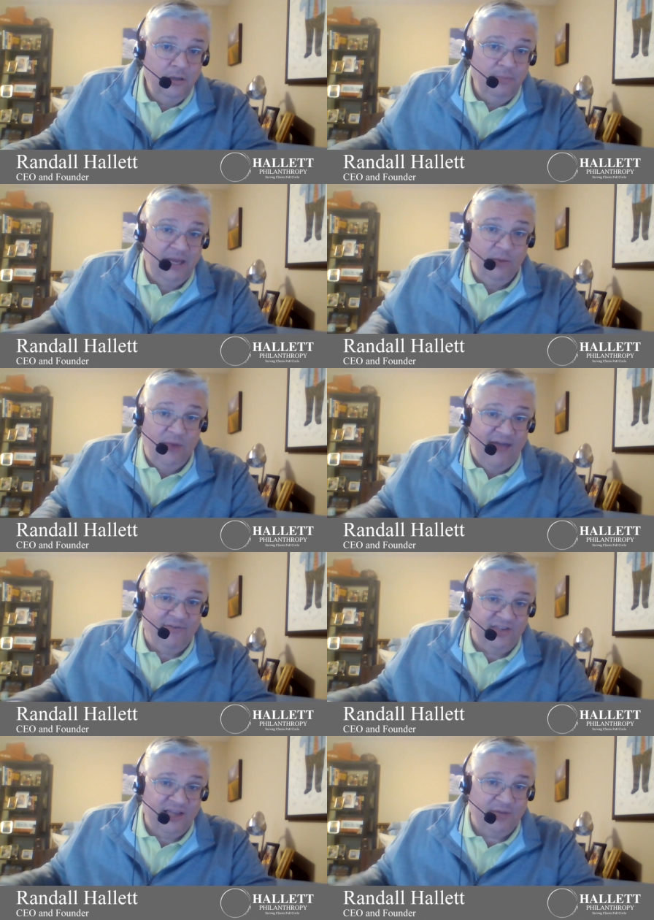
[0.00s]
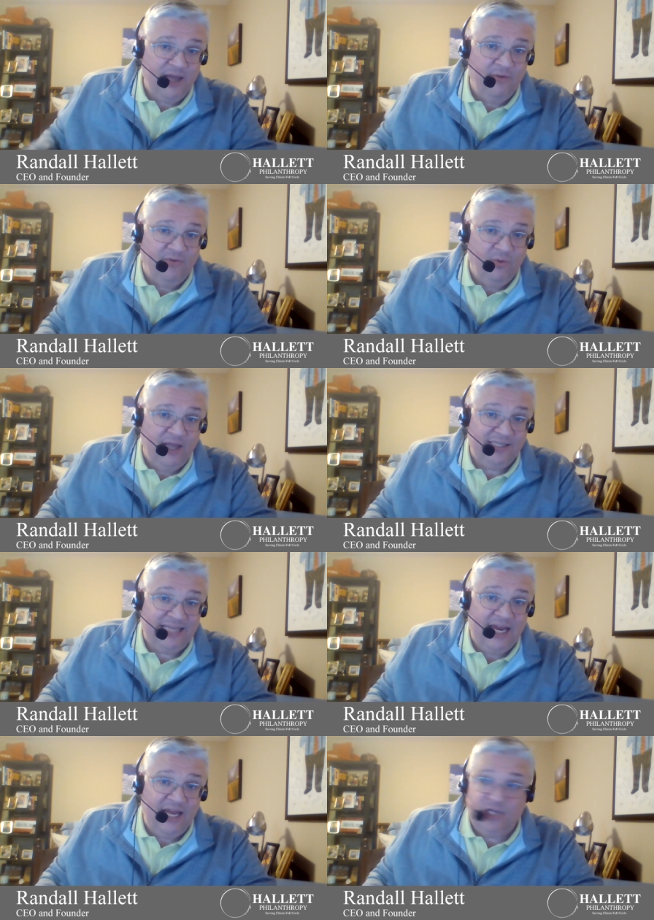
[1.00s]
meaning we have at the same time every week.
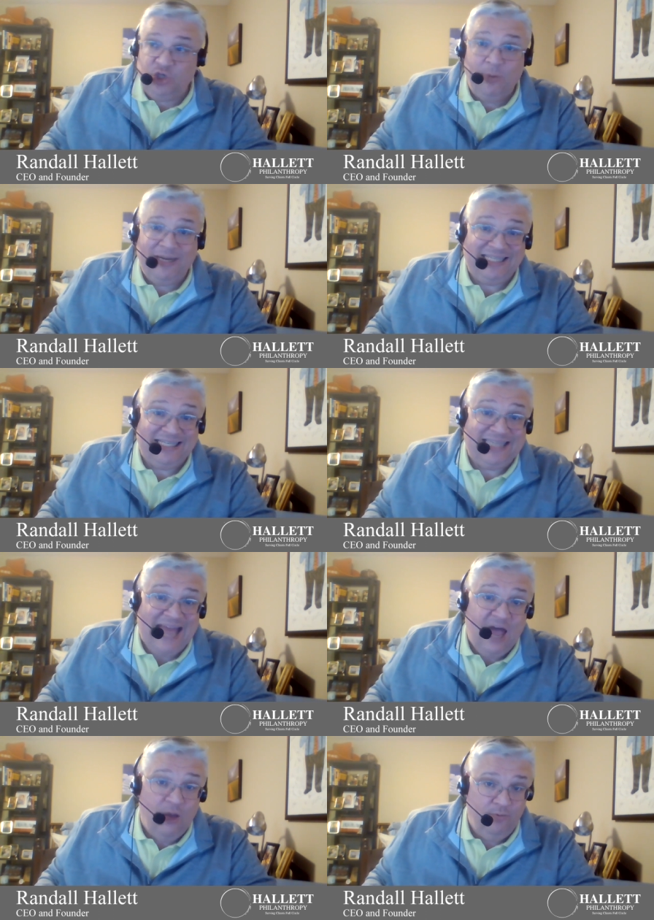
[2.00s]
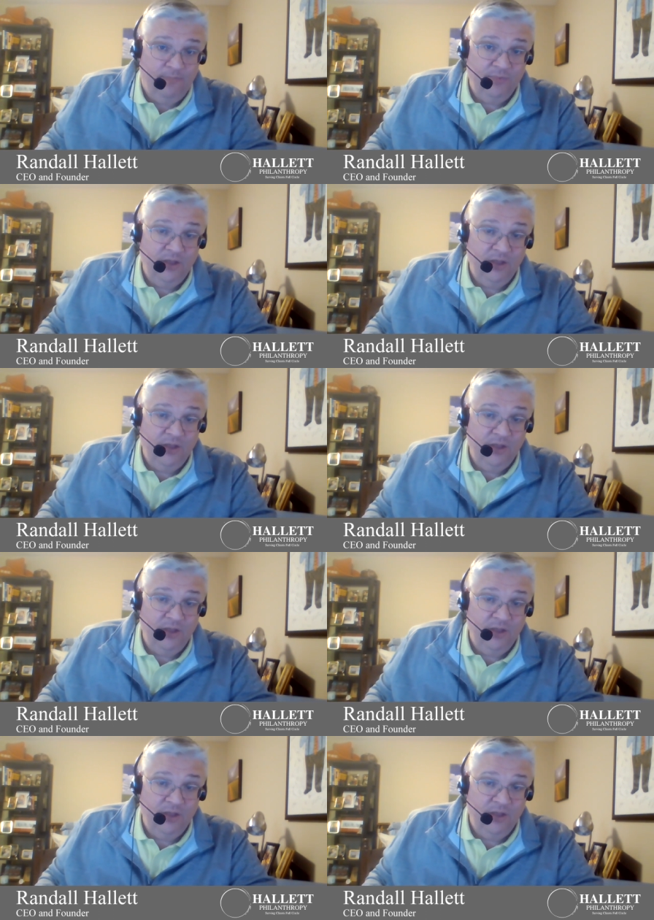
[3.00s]
Standing is nobody sits down.